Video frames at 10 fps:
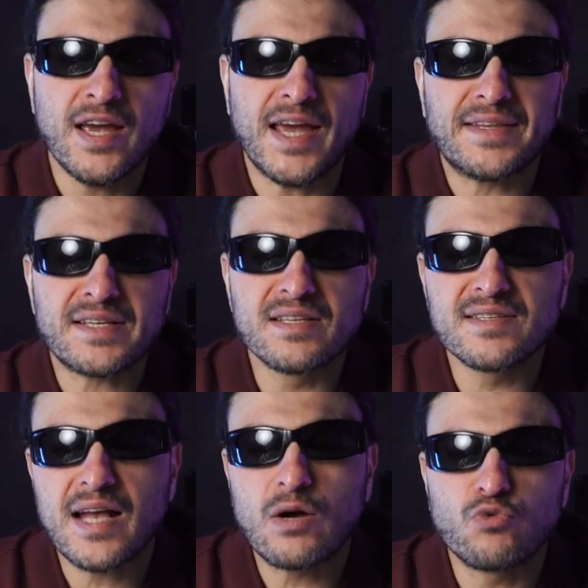It doesn't
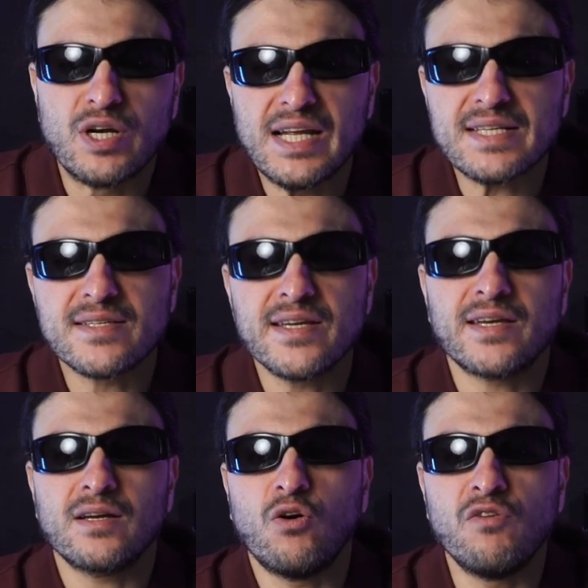sound
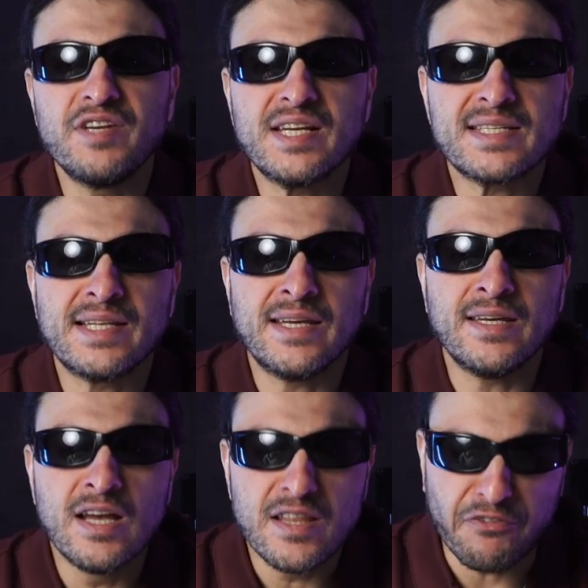realistic. Obviously,
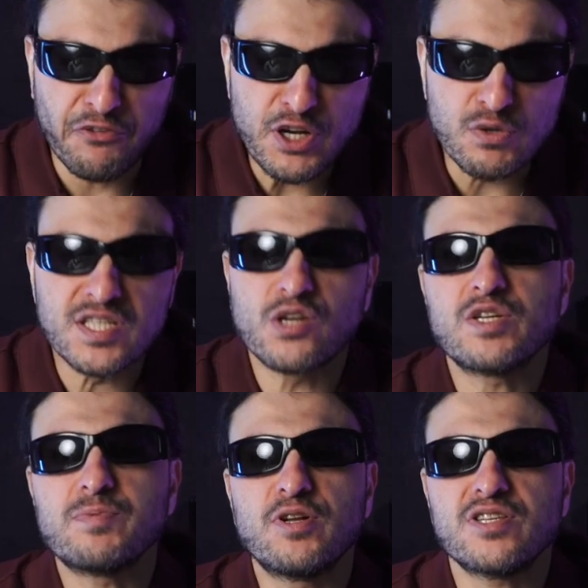the frequency
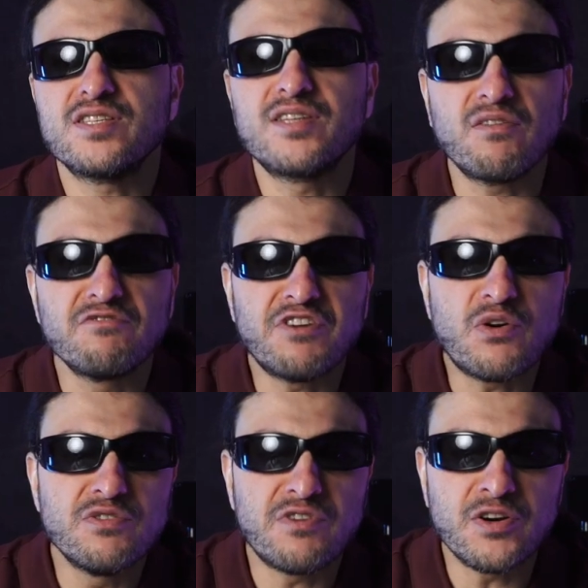response is done
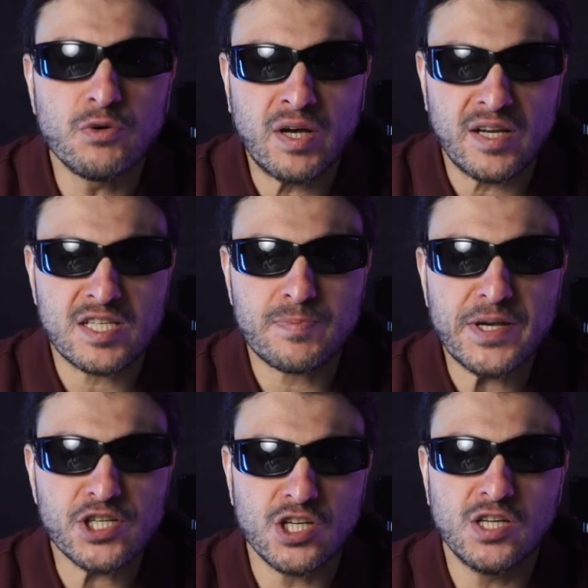very, very well,
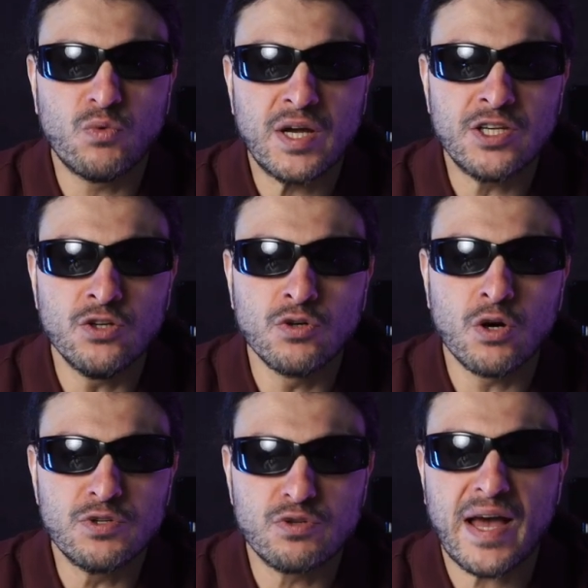especially when you
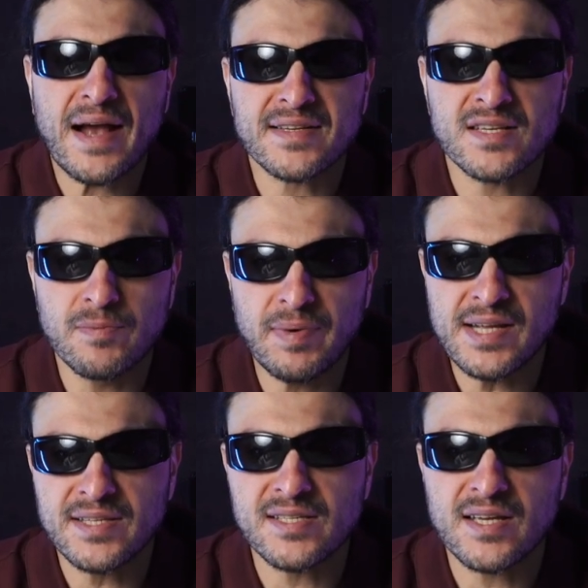go into the
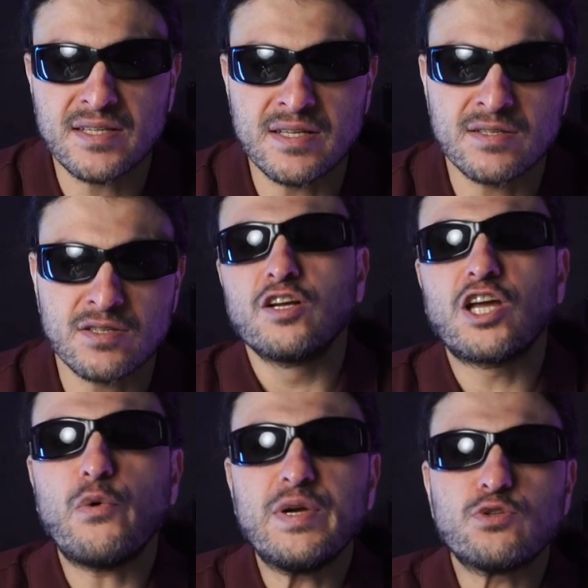accessibility settings.
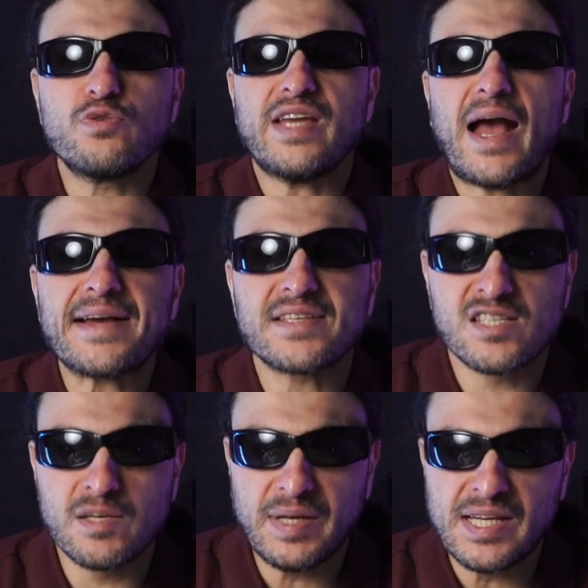Go into the
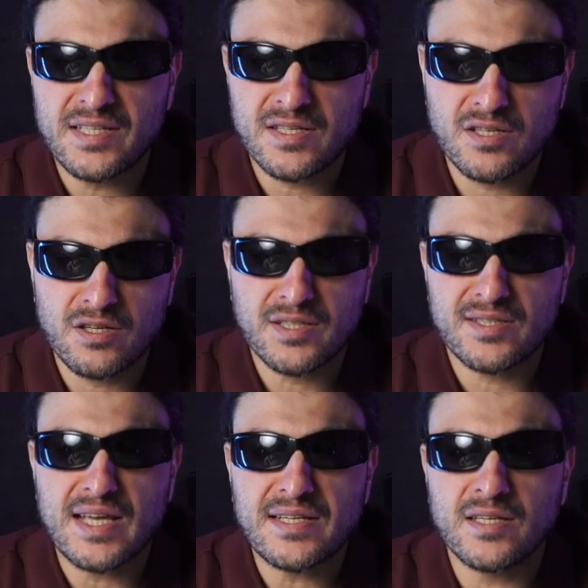accessibility
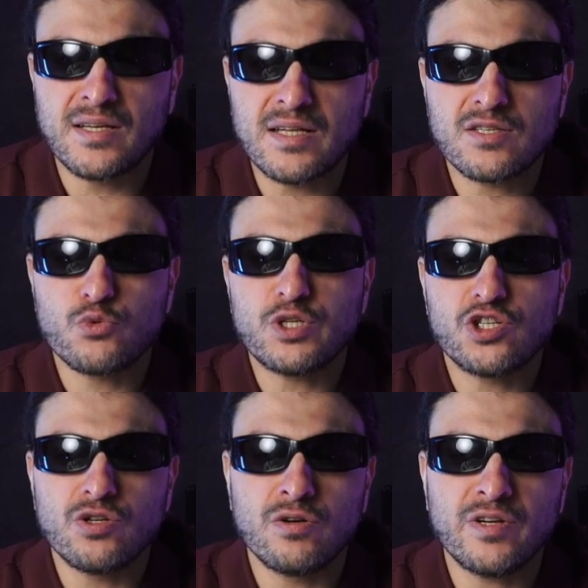setting and
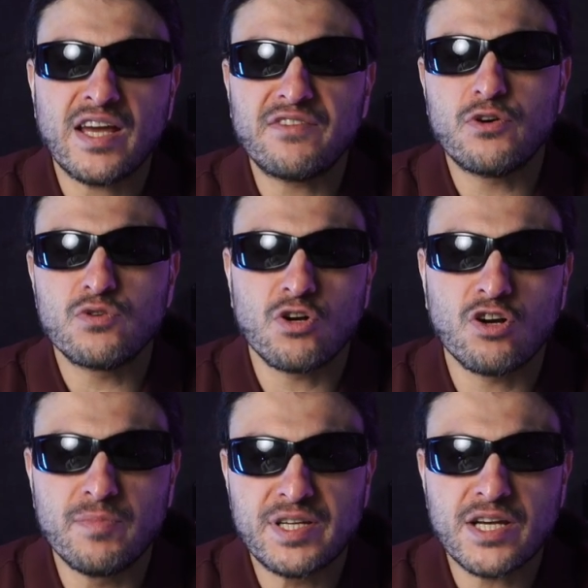switching on headphone
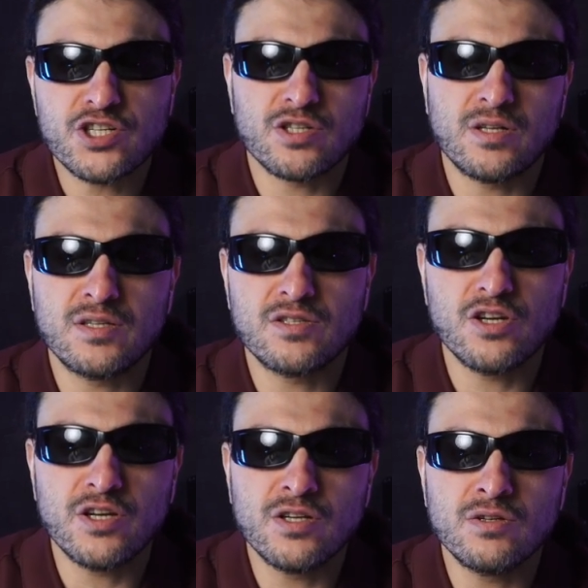accommodation and
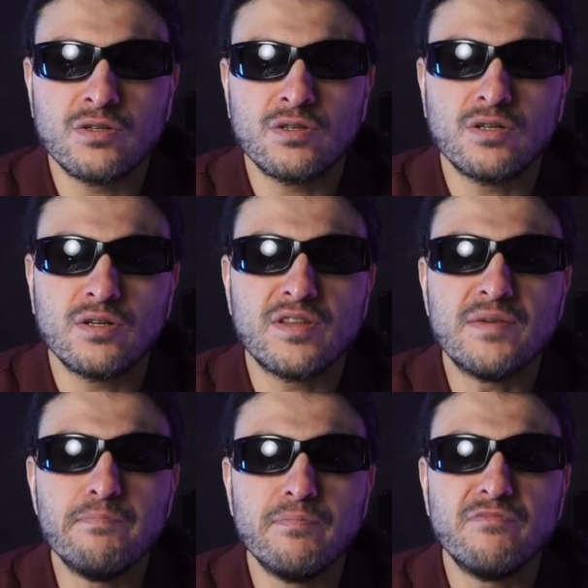turning
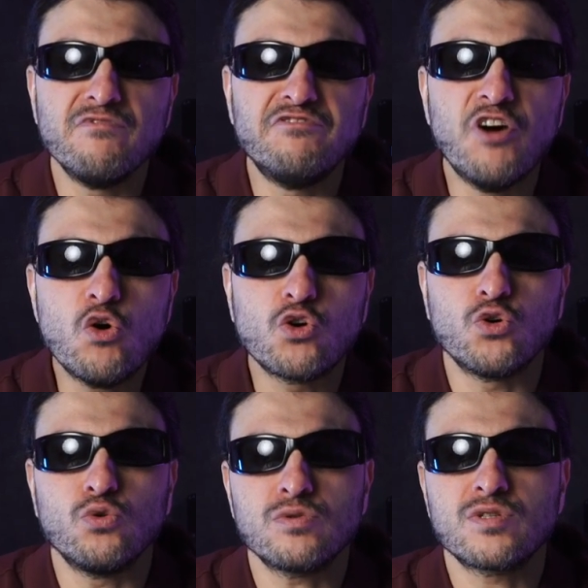the
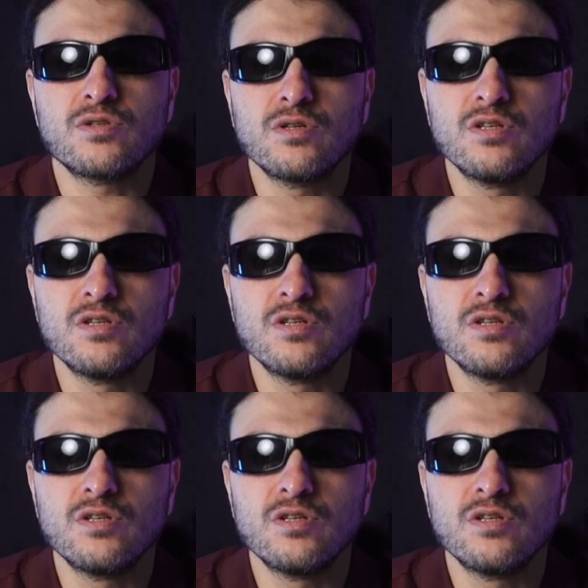vocals